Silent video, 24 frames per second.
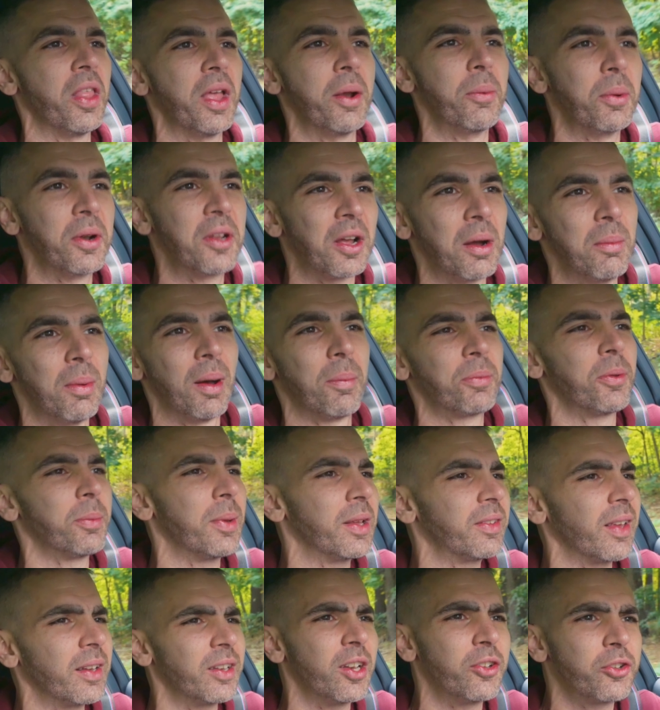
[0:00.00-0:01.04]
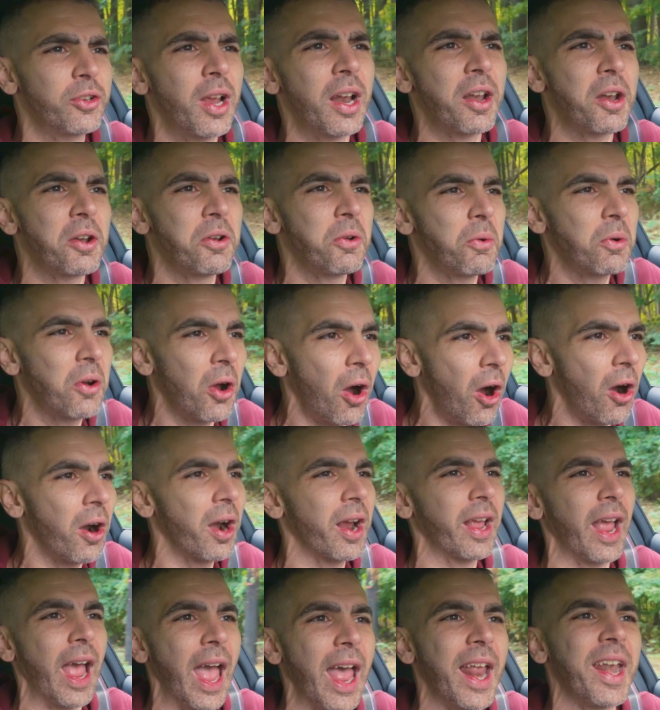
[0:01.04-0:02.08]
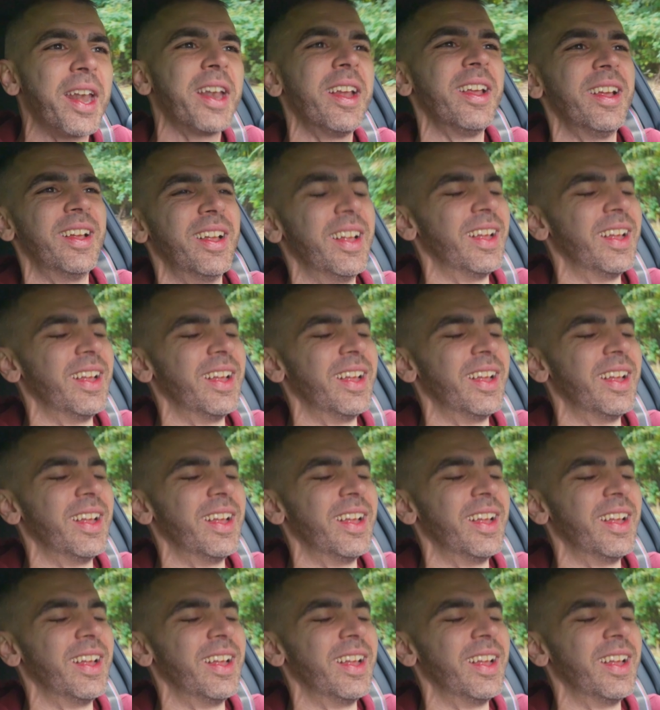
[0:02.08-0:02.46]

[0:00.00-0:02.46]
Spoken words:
They would come up to me and say, "Did you get a new car again?"